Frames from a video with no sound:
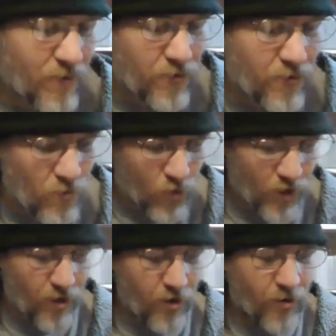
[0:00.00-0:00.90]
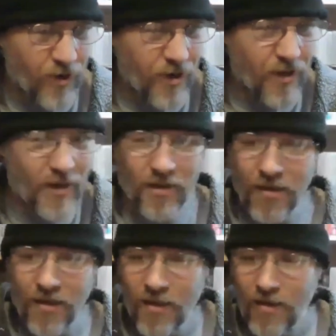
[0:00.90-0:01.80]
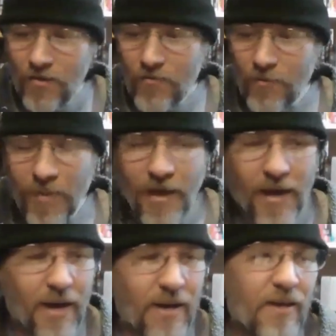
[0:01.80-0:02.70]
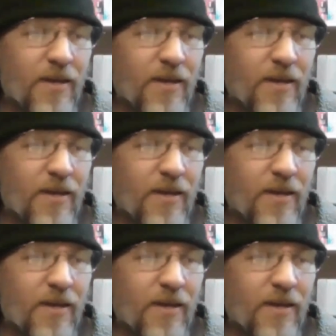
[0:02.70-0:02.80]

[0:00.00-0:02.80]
a few more to go and get from that.